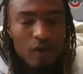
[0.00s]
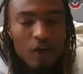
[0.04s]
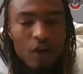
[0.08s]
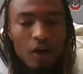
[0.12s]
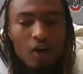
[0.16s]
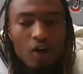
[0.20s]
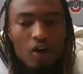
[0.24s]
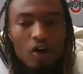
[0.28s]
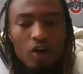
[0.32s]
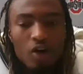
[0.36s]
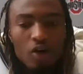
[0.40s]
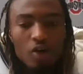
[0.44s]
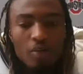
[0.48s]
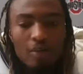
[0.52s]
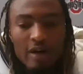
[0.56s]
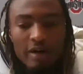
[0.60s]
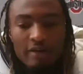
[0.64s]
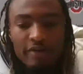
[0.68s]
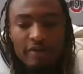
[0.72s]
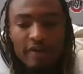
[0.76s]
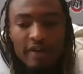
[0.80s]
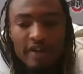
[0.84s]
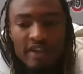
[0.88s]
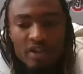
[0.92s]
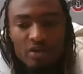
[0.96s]

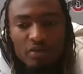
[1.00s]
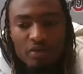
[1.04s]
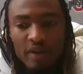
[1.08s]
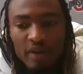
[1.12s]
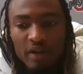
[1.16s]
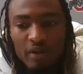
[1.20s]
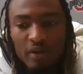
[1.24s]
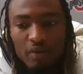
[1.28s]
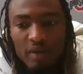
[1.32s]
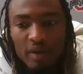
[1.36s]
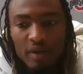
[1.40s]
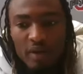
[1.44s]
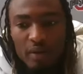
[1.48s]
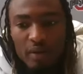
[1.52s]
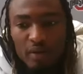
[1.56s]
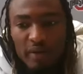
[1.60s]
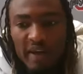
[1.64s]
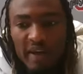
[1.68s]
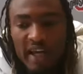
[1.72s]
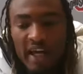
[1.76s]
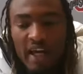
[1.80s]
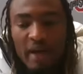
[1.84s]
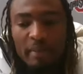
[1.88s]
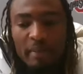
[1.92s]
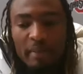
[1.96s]
At first, we
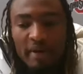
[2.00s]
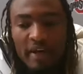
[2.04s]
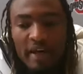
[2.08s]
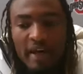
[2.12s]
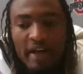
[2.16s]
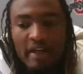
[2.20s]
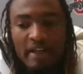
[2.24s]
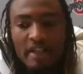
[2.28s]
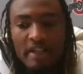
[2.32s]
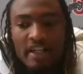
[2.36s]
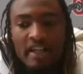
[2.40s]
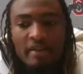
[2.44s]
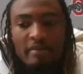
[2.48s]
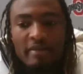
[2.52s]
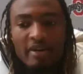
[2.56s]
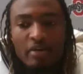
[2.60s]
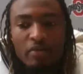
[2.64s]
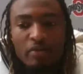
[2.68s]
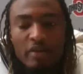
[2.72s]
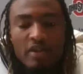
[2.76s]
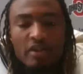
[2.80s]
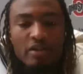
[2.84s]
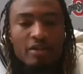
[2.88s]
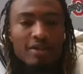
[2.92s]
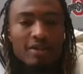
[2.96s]
came in the game timid,
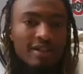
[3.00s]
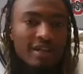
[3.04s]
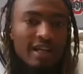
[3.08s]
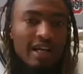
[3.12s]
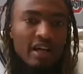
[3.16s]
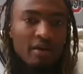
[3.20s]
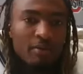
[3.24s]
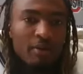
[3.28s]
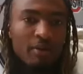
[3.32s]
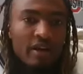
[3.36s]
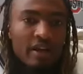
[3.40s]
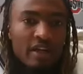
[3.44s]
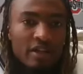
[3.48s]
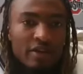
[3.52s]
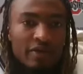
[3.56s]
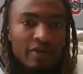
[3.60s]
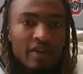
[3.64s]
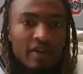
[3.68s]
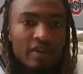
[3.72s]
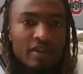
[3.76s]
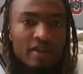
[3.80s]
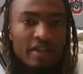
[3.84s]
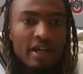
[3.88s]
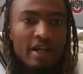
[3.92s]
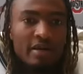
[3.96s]
which is a lot of players'
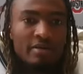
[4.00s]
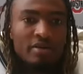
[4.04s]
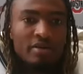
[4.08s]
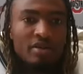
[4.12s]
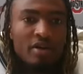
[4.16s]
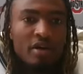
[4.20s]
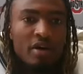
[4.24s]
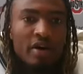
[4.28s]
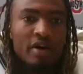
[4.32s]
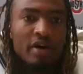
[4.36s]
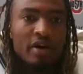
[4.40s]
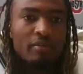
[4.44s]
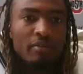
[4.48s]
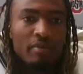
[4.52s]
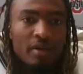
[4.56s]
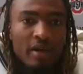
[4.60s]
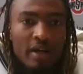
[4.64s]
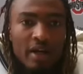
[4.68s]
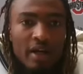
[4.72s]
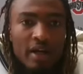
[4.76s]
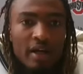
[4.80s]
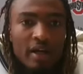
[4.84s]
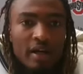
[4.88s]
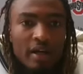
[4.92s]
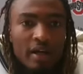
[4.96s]
first time starting
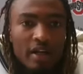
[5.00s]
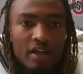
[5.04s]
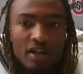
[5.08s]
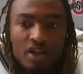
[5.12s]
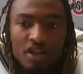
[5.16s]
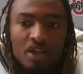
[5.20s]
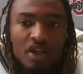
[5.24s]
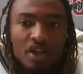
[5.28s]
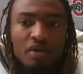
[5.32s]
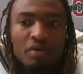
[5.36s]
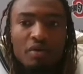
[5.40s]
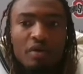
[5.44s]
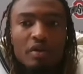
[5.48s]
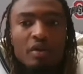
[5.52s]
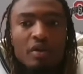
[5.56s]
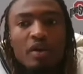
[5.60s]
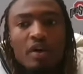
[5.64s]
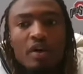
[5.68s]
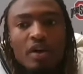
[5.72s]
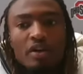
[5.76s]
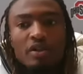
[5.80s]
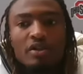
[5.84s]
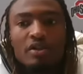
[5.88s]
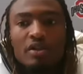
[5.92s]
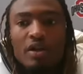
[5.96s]
playing in general.
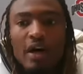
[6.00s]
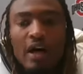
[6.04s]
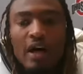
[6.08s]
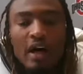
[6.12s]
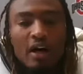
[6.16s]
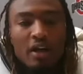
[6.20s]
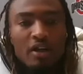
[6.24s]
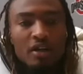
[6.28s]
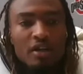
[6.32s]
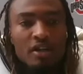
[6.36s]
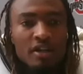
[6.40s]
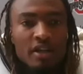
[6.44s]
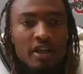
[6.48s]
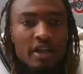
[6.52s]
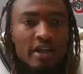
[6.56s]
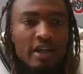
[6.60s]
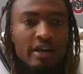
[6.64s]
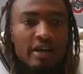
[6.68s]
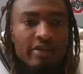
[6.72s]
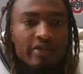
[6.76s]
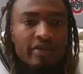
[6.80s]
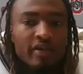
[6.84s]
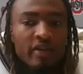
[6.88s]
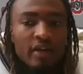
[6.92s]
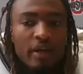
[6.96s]
So I understand
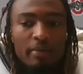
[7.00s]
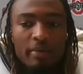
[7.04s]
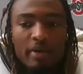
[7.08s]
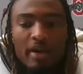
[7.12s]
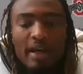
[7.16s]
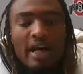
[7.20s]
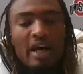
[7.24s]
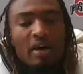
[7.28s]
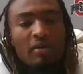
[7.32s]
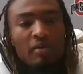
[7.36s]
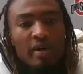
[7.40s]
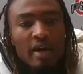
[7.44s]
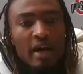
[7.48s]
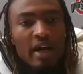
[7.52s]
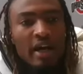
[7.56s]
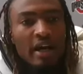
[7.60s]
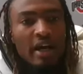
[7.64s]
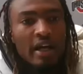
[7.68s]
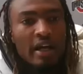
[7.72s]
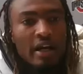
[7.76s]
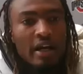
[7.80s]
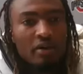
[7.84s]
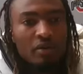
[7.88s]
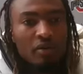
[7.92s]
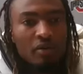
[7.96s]
that feeling. I'm glad we got
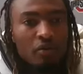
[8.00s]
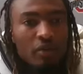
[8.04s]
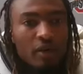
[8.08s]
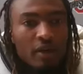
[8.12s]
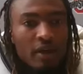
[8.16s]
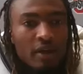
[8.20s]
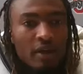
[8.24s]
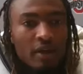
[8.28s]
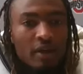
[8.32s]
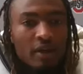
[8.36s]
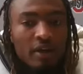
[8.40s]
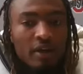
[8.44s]
that out the way.